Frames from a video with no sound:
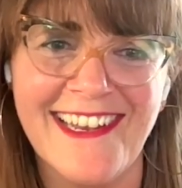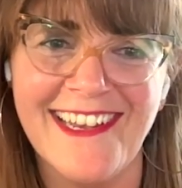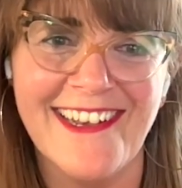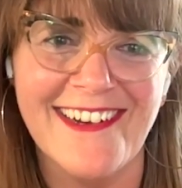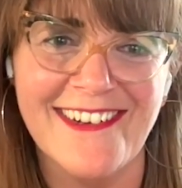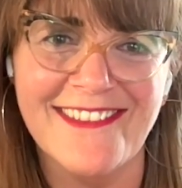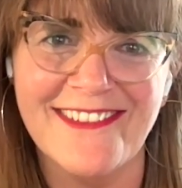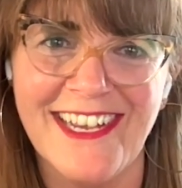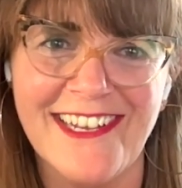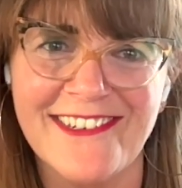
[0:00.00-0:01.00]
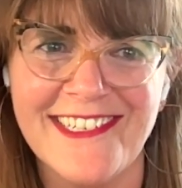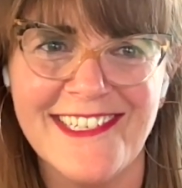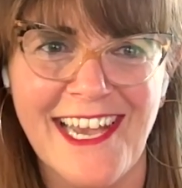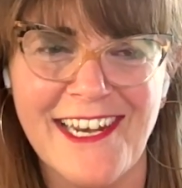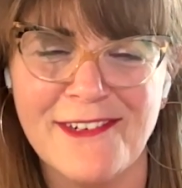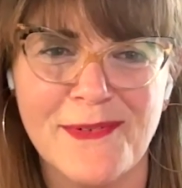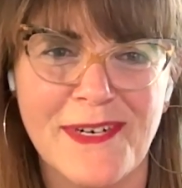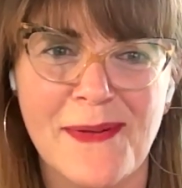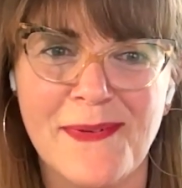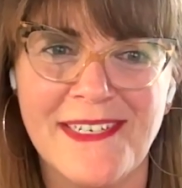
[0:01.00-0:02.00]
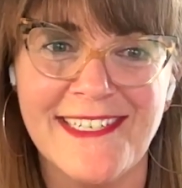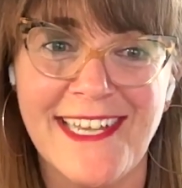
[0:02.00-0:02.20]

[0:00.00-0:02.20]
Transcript: 300 designers were coming to